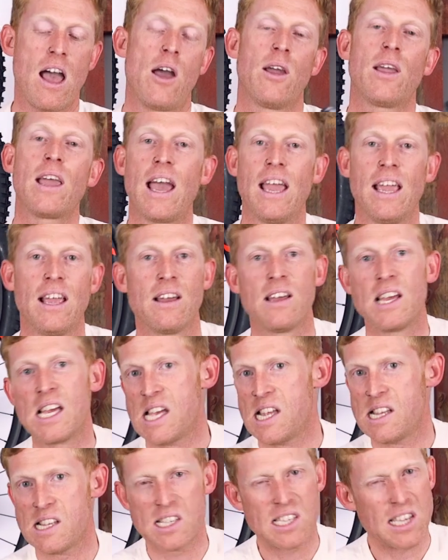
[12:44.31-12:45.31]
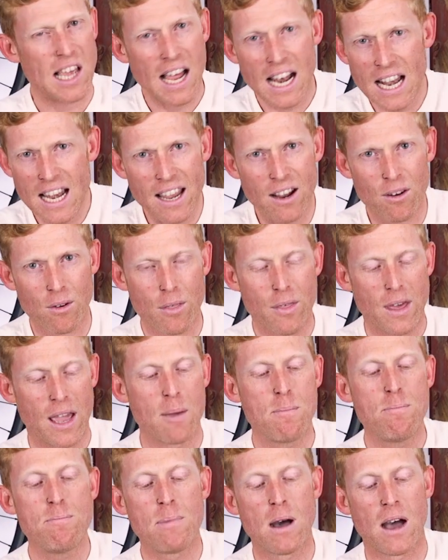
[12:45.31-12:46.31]
Okay, it's a little
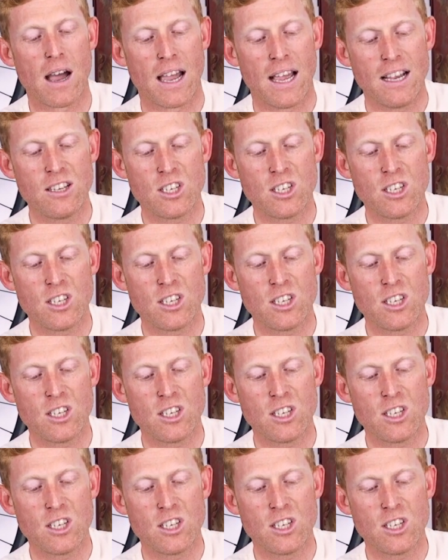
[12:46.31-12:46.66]
thing, but